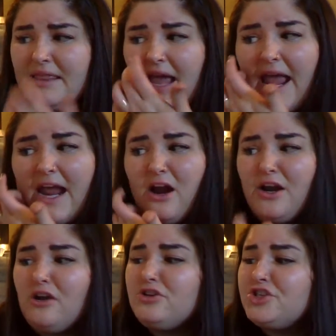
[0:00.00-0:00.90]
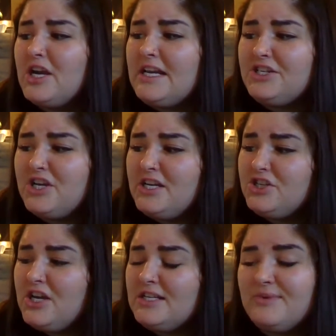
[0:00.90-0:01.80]
the hair on our chinny chin
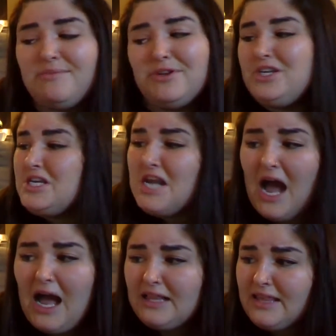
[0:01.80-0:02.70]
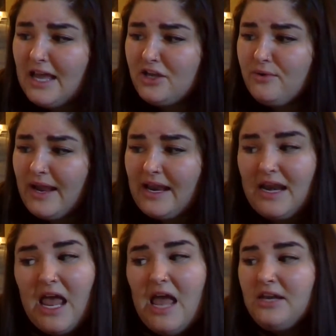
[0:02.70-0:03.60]
chins, we will not let you in,
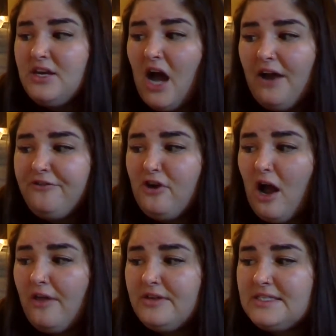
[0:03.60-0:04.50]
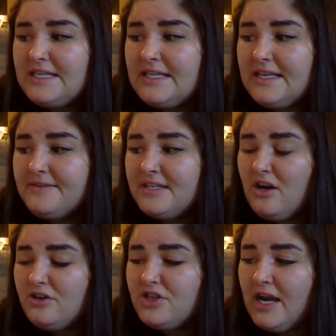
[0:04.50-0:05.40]
not for all the tea leaves in
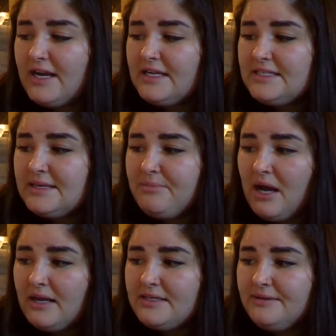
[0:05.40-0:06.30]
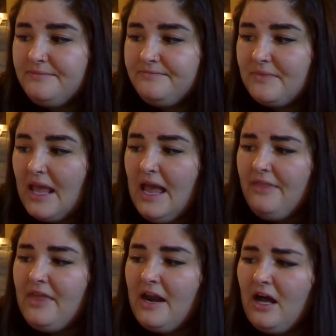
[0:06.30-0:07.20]
our china teapot."
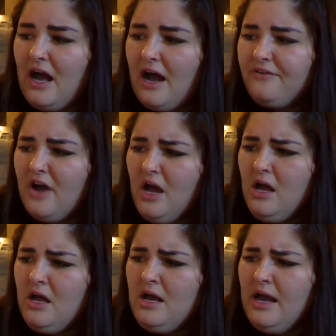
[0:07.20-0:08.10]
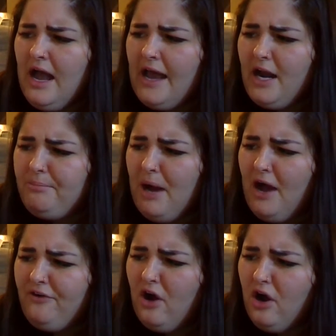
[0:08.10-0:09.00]
"Then I'll huff and I'll
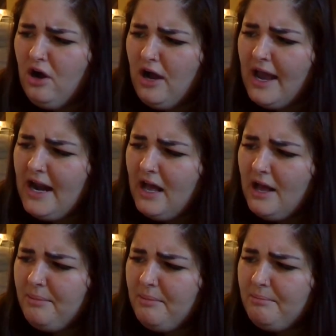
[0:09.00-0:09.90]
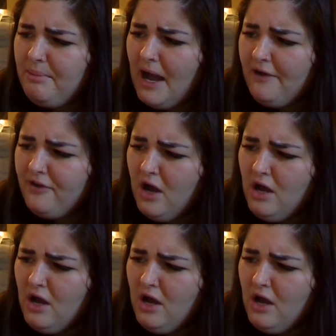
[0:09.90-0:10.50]
puff and I'll puff